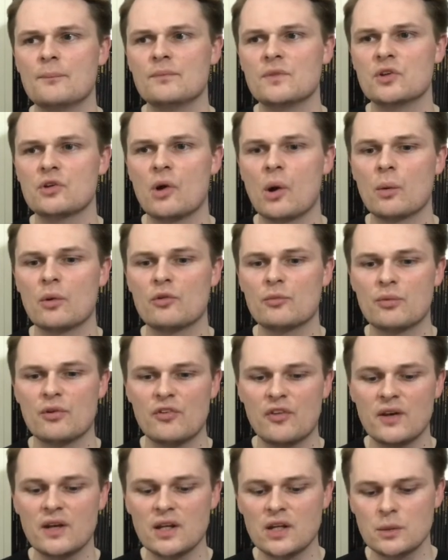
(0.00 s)
you're always
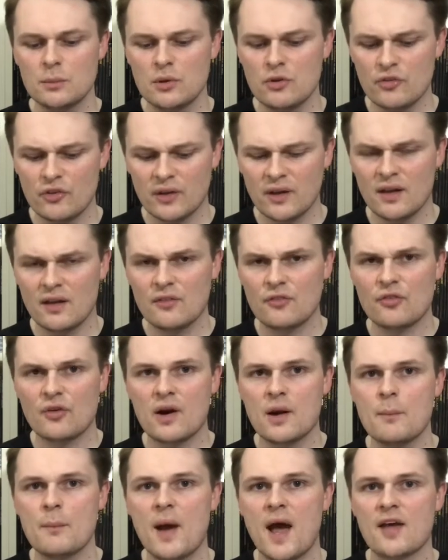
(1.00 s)
presenting your music at its
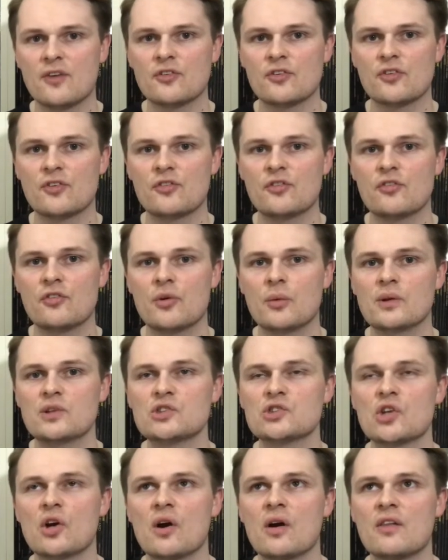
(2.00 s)
very best, to
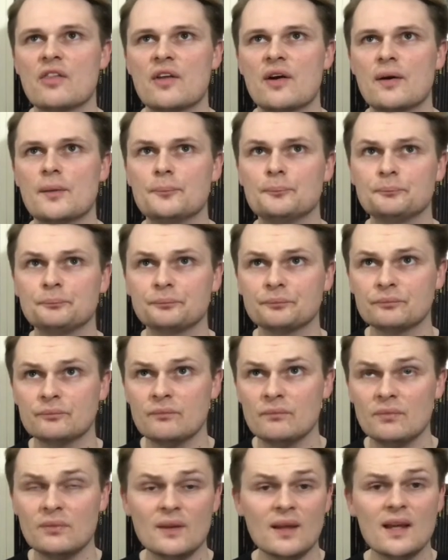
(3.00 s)
ensure that
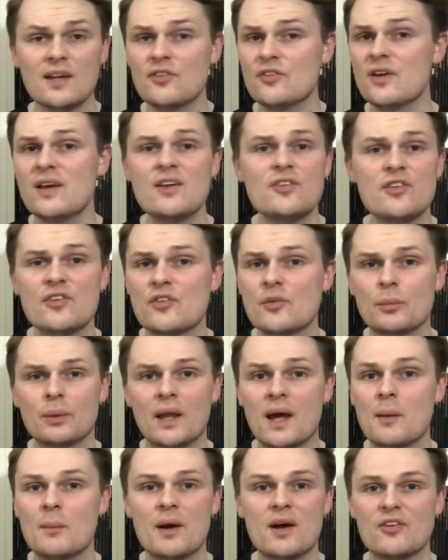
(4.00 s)
it's easy to
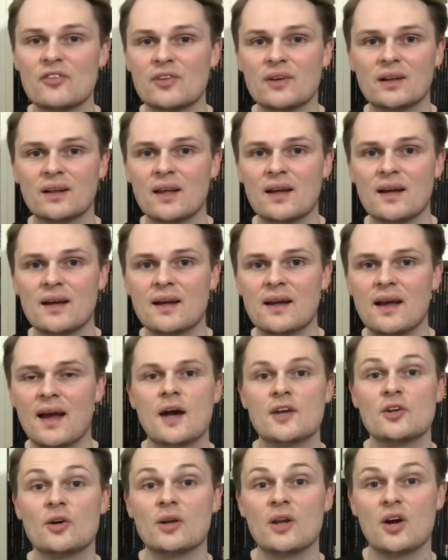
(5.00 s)
play, basically.
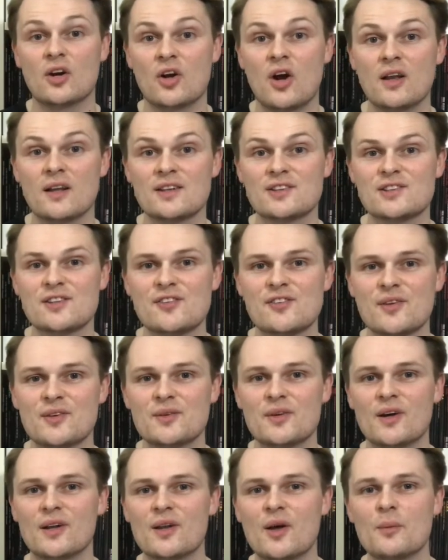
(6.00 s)
I know a lot of colleges
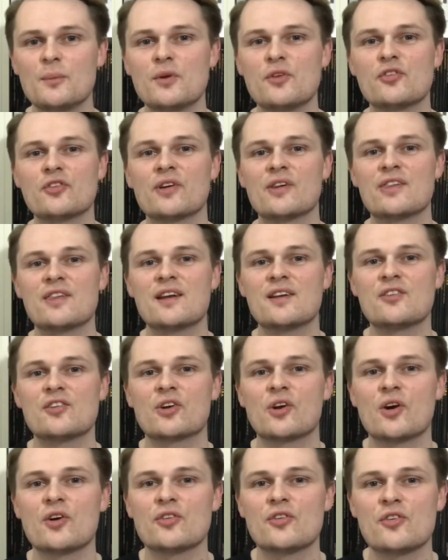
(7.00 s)
on a lot of musical theatre
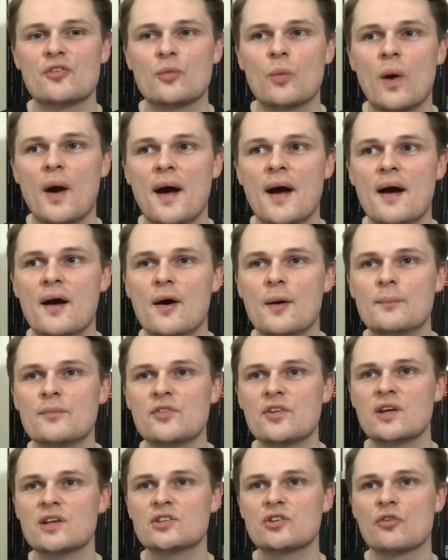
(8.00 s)
courses where
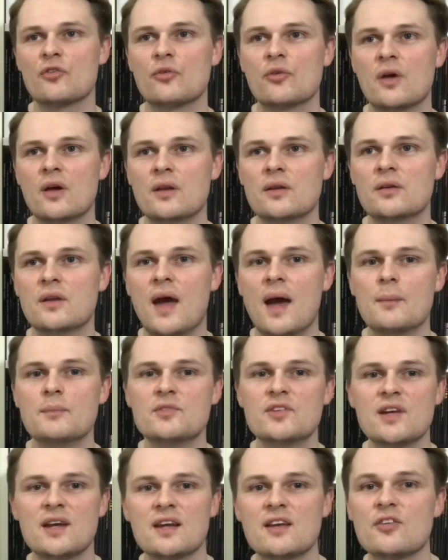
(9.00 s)
teachers and
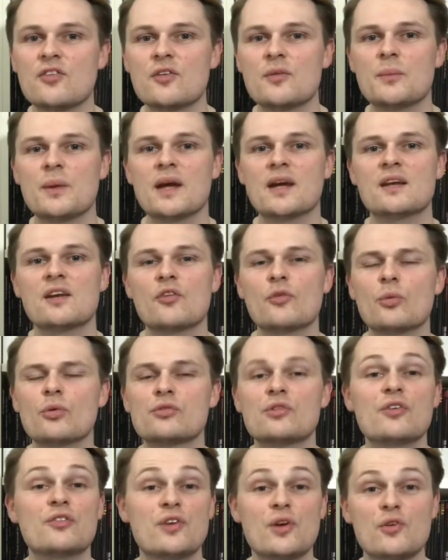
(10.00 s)
MDs and pianists will
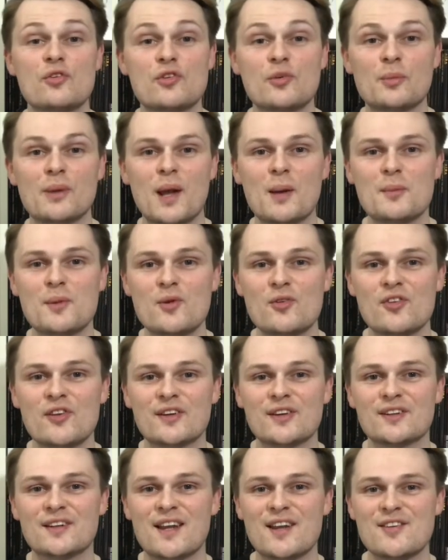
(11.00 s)
refuse to play
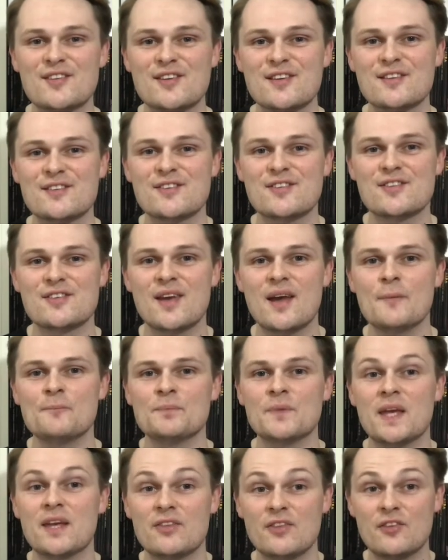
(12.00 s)
music unless it's
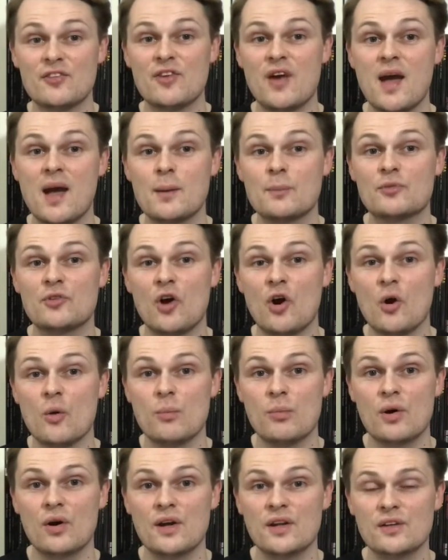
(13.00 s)
either taped or
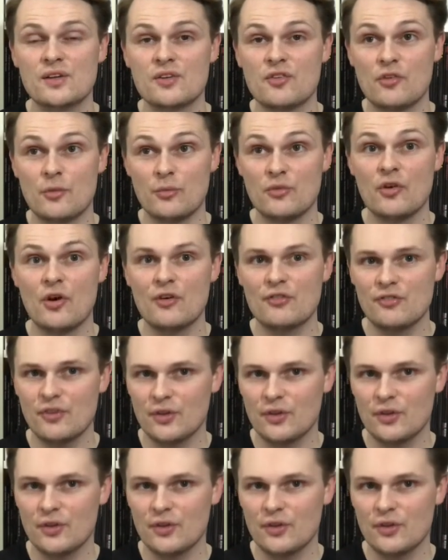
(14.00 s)
put in some sort of